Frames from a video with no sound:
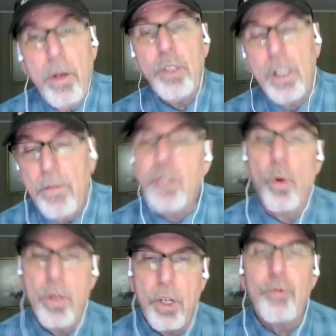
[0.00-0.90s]
most of
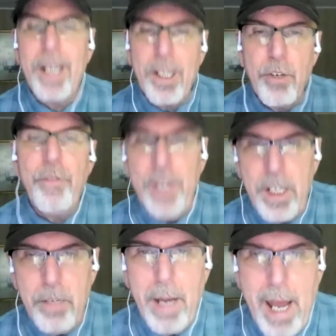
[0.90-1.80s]
it's all the critical
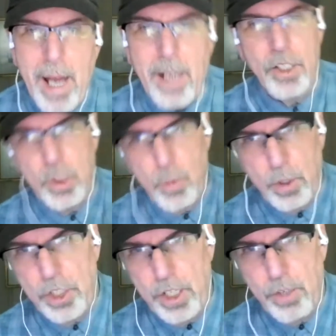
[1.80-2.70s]
feedback. This is
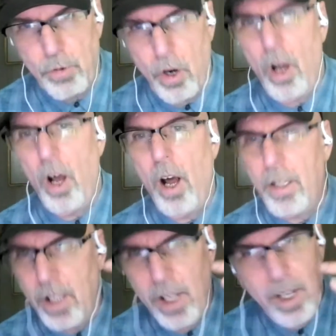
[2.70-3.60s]
what you did yep.
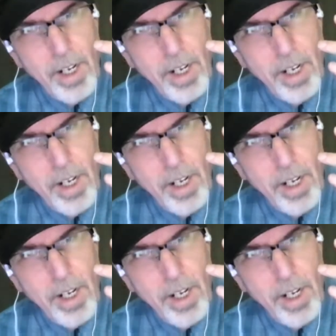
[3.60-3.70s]
wrong.